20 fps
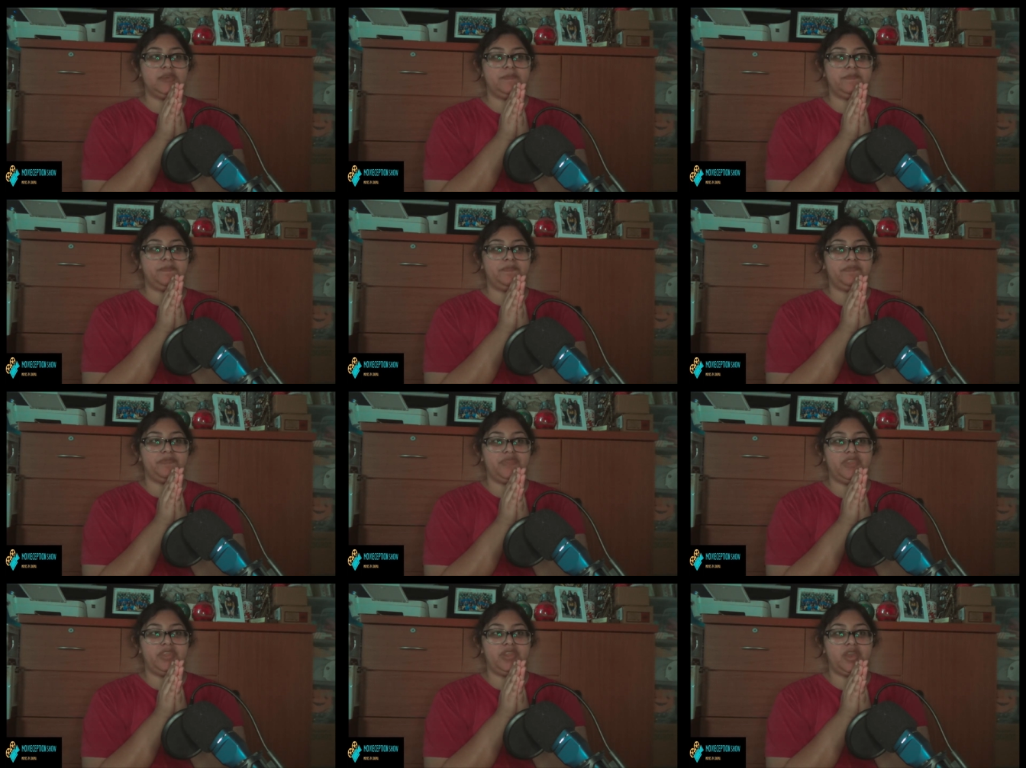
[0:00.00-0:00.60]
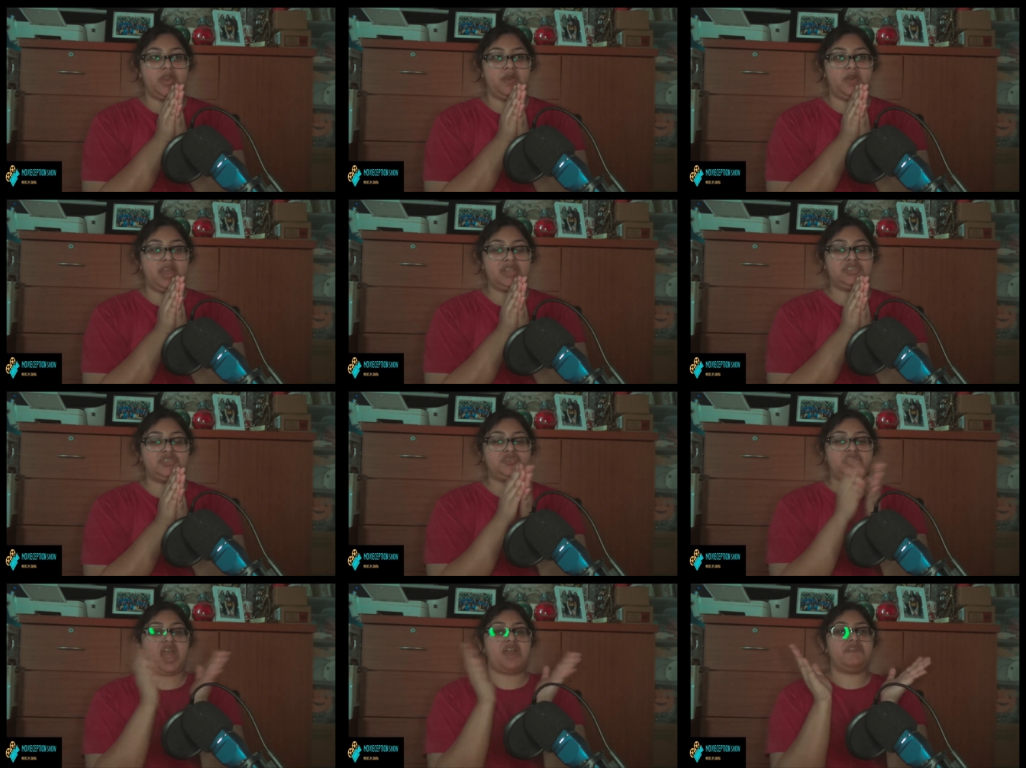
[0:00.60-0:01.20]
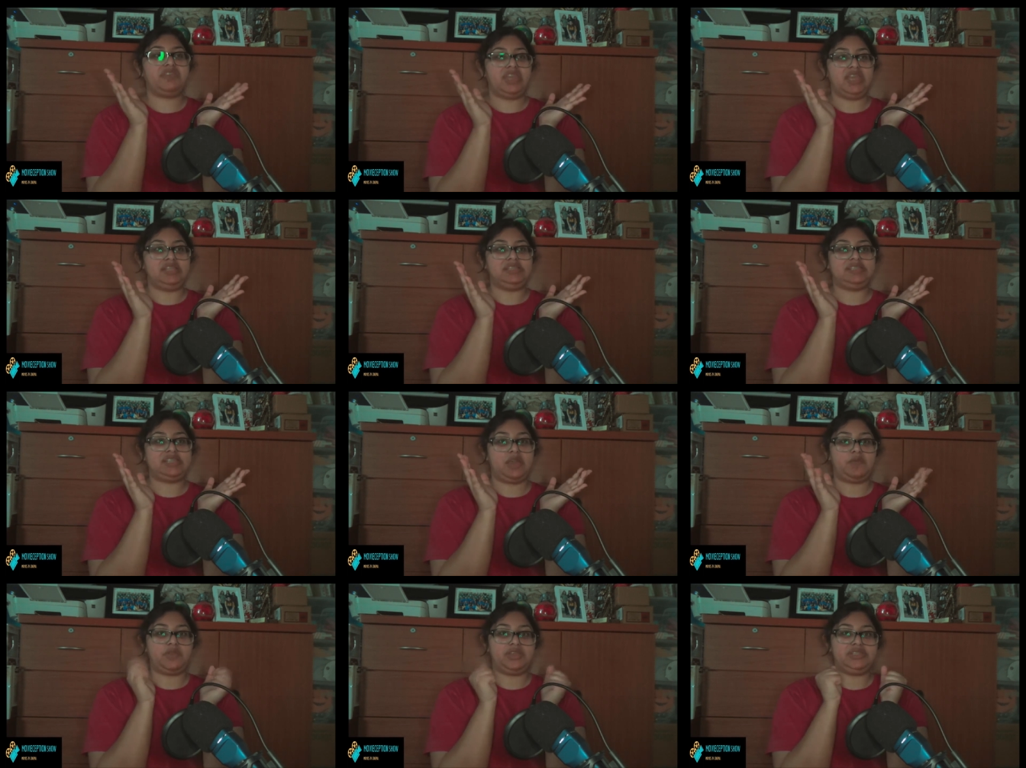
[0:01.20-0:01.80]
you know, extravagance
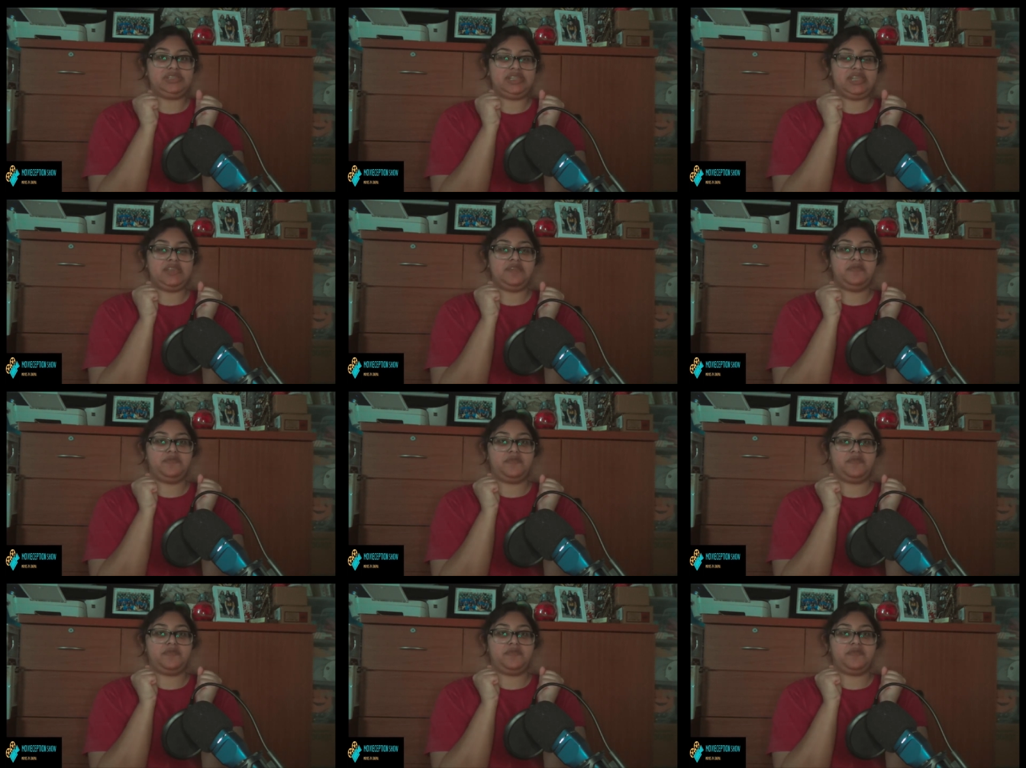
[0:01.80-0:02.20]
that we see